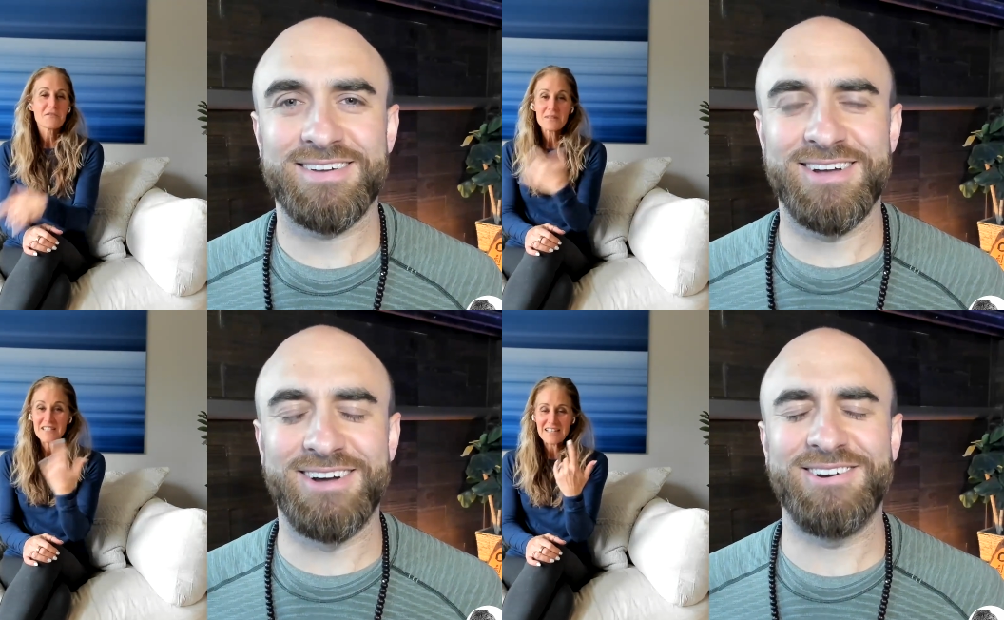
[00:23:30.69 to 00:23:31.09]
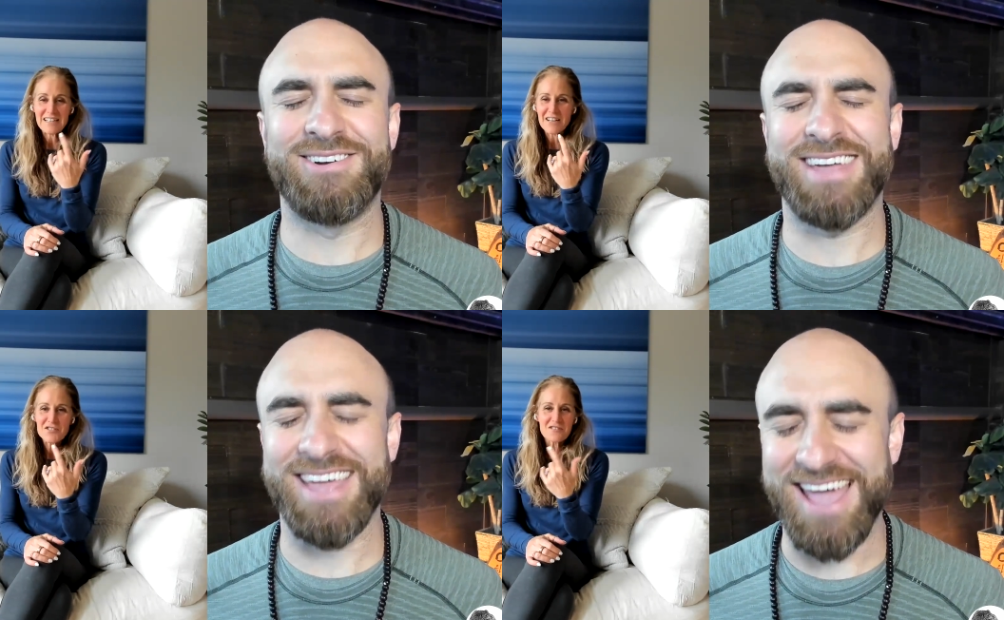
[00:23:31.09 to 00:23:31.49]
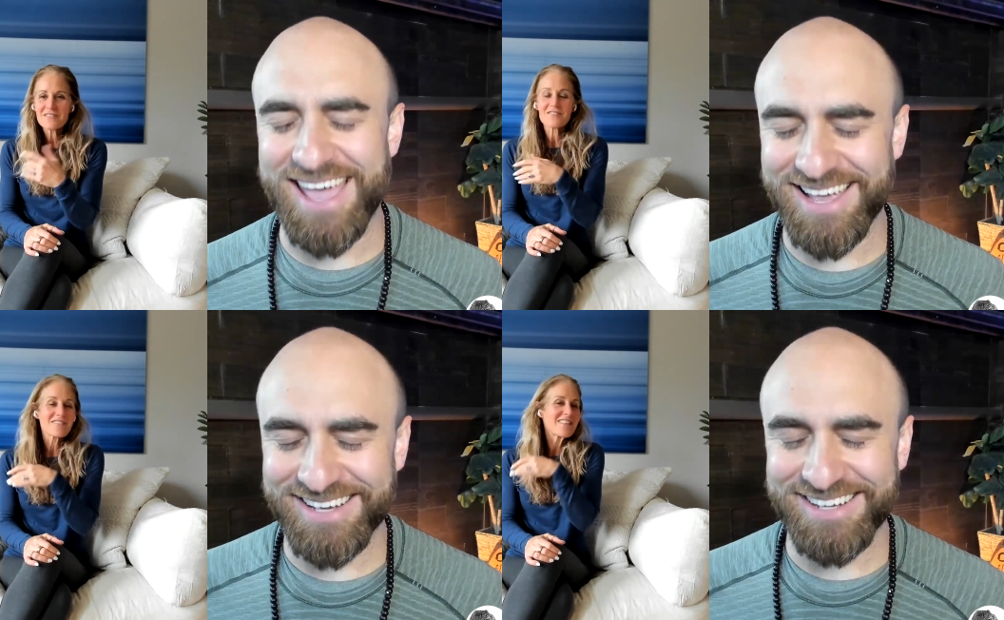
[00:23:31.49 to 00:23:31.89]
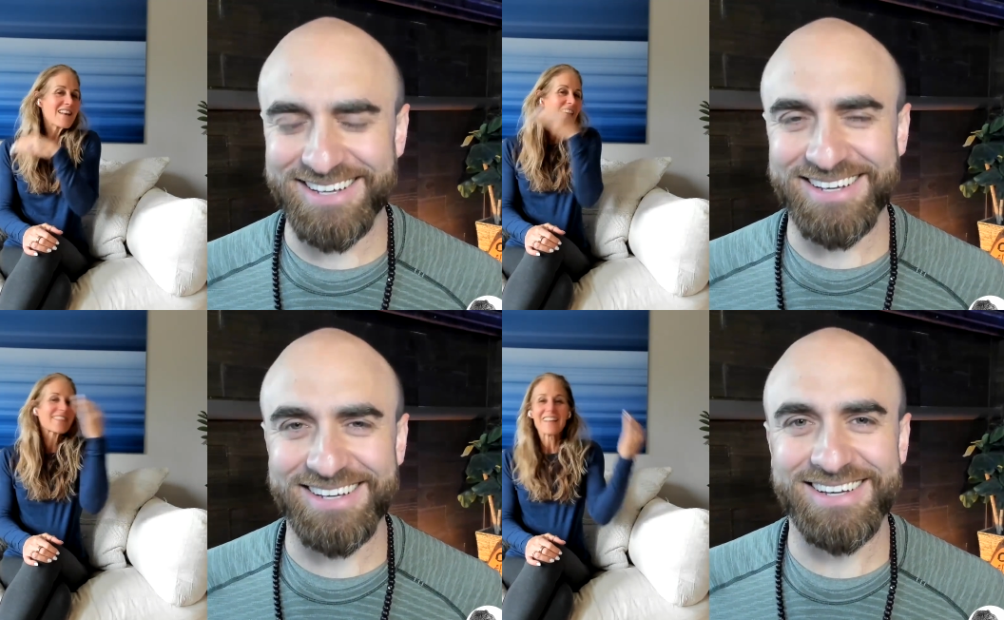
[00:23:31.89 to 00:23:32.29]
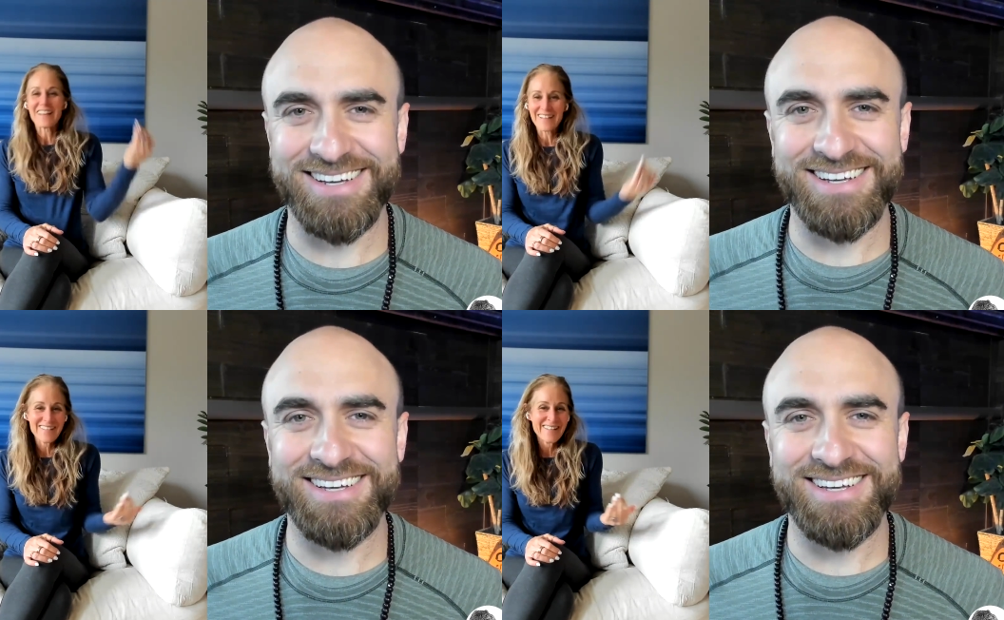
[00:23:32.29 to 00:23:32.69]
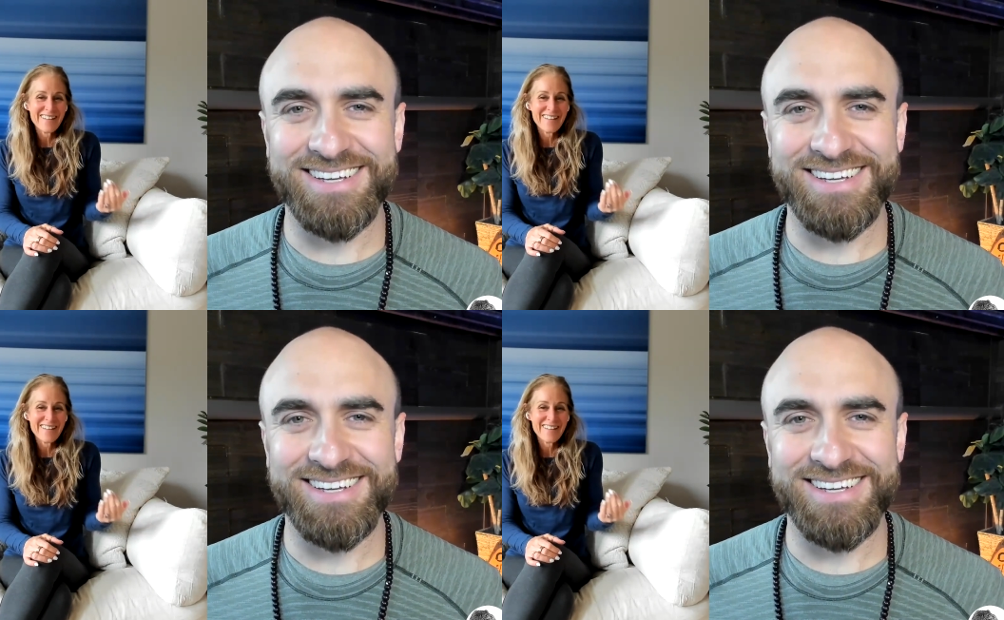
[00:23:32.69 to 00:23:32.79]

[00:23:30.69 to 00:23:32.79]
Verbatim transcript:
Speaker 1: 3 teenagers. There's nothing.